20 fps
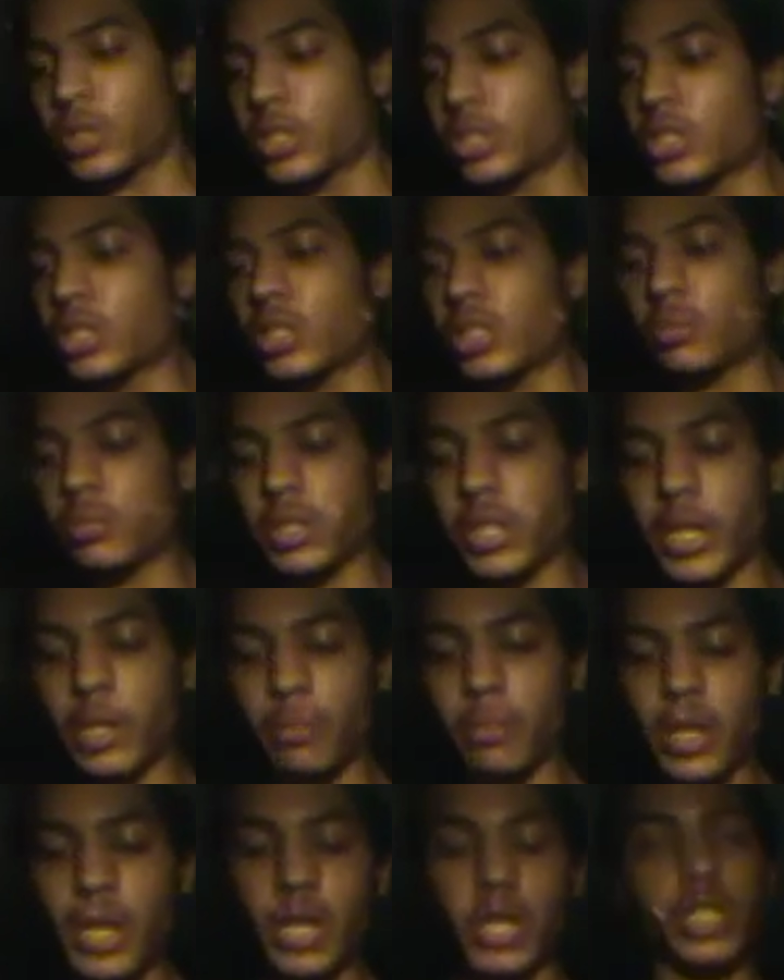you're just going to be
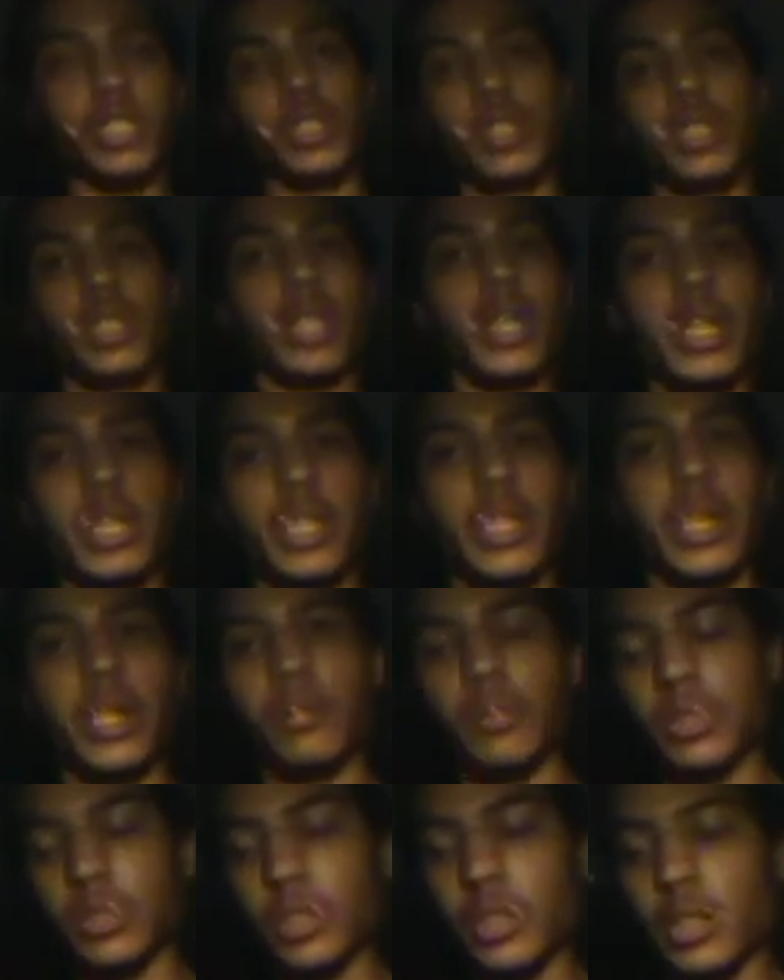like, man, I should have landed
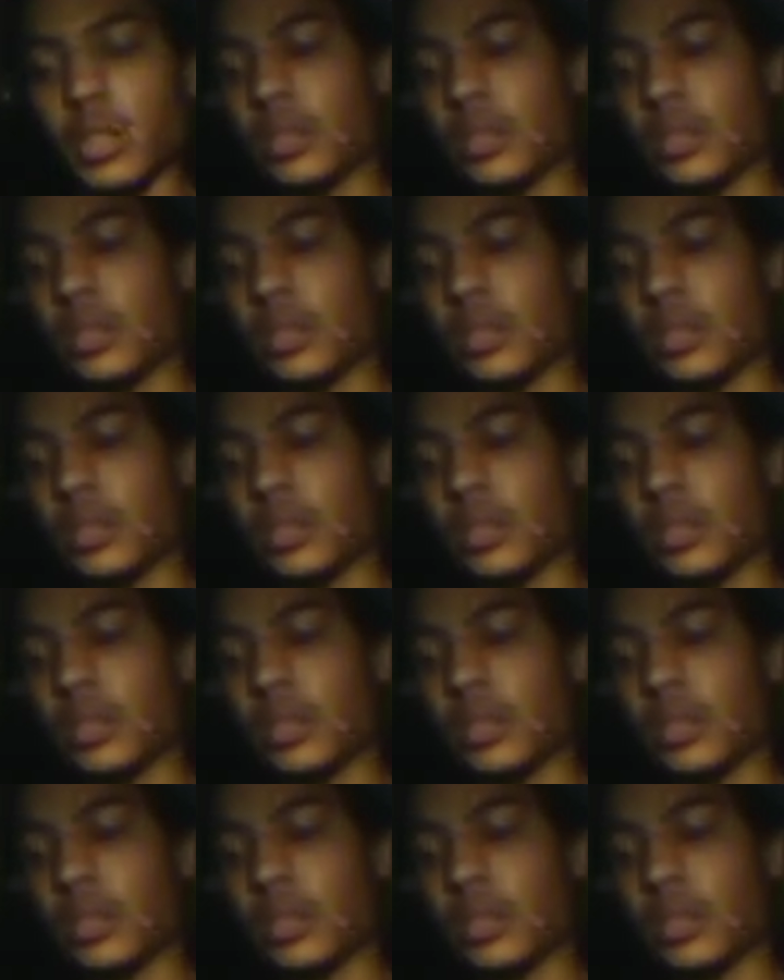that one,